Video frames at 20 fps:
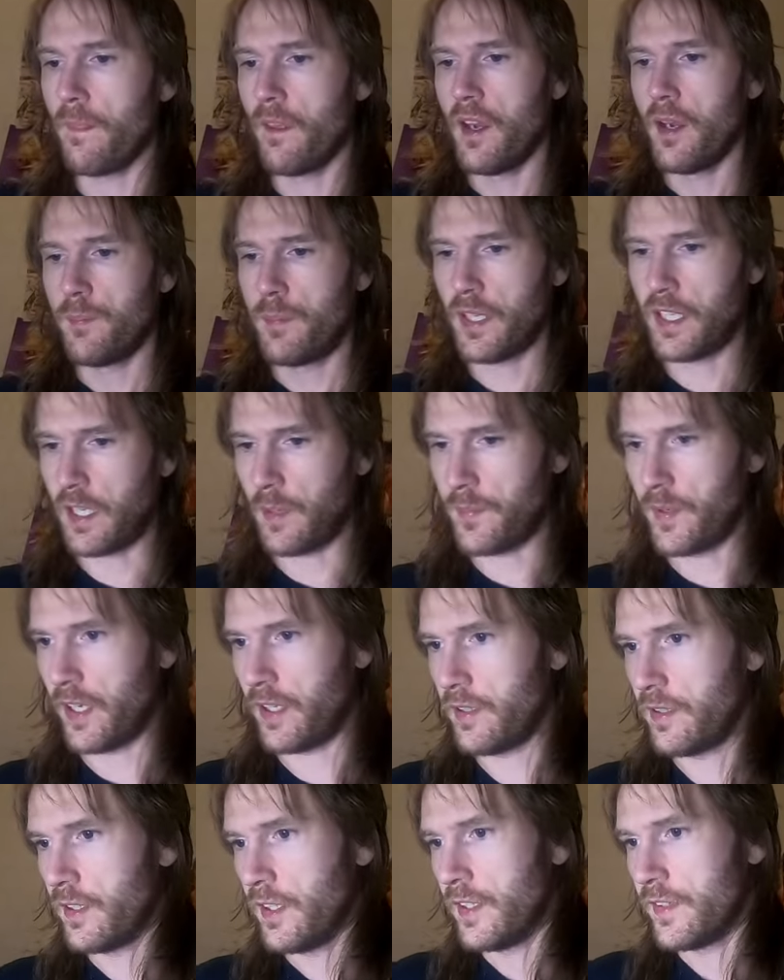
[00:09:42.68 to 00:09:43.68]
pickup
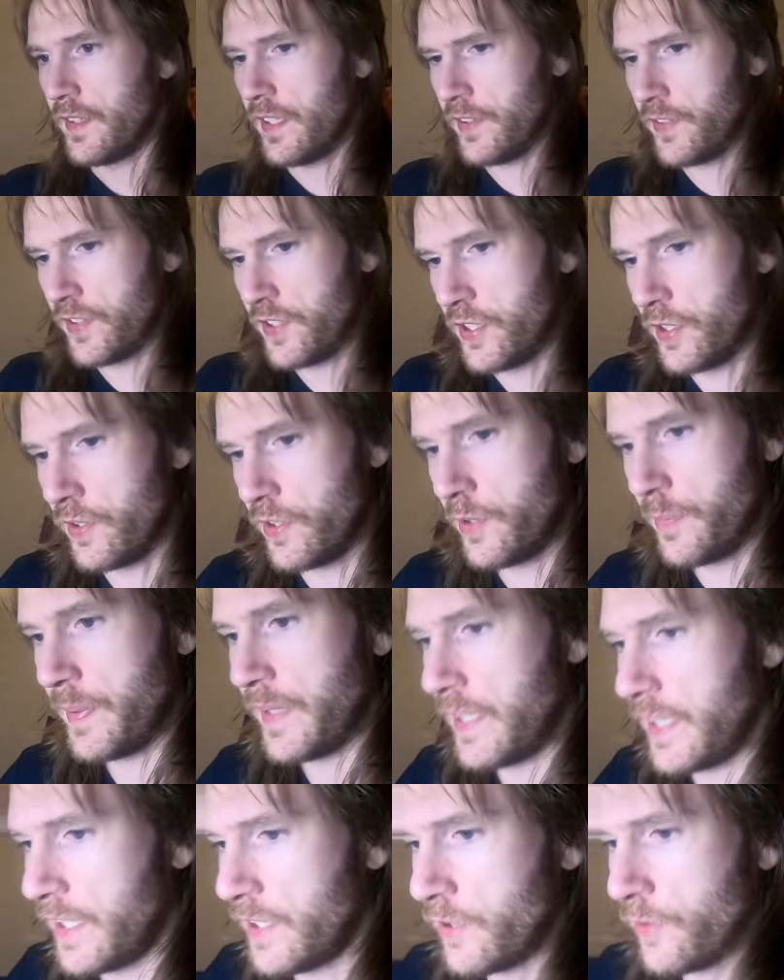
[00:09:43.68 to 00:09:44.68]
there. This should
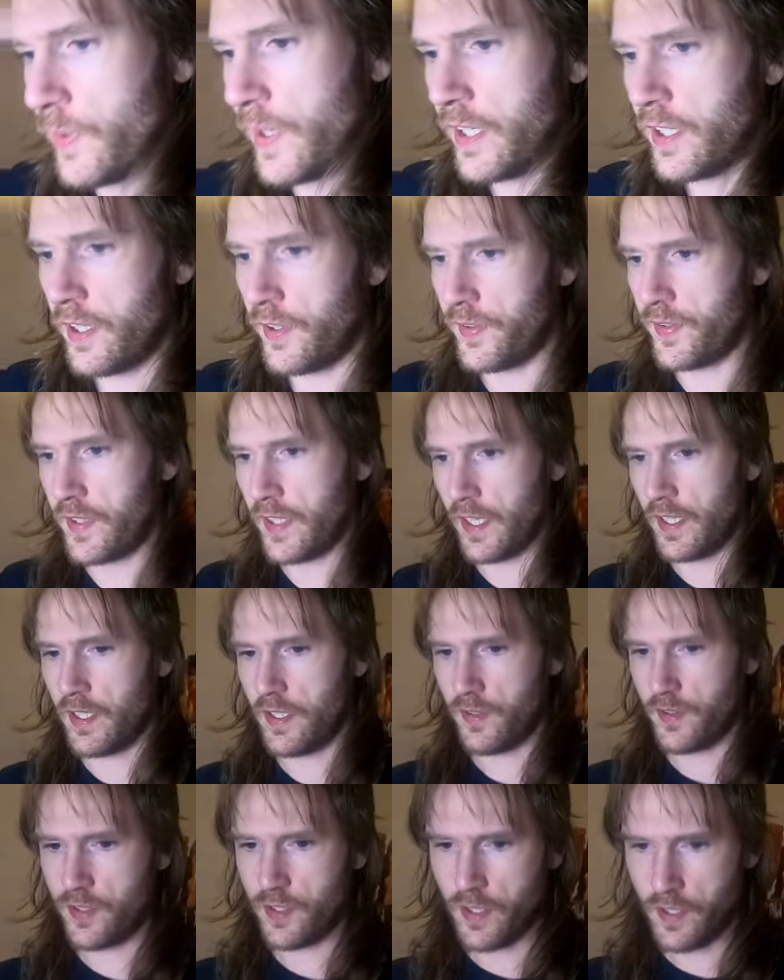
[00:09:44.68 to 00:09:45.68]
be in a regular scale,
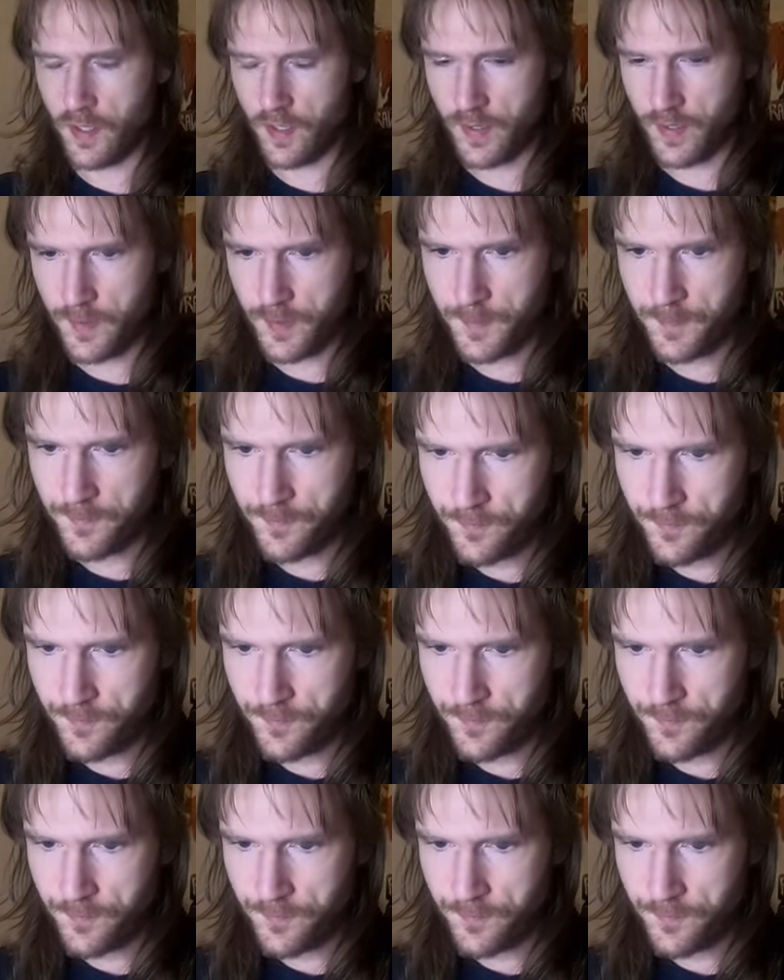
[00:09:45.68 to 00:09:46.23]
shouldn't it?